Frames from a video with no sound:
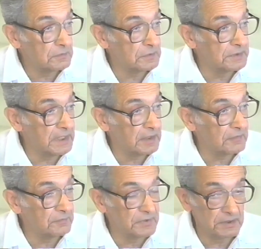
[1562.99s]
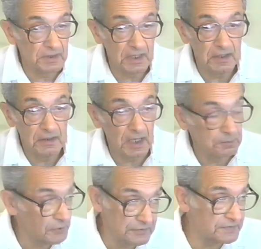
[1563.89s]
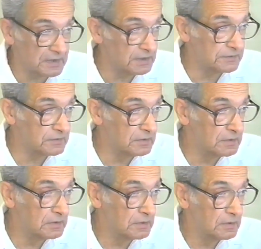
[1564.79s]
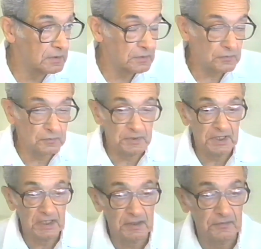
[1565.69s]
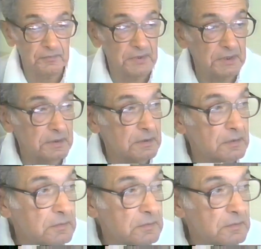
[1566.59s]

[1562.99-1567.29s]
would have been, on both sides, would have been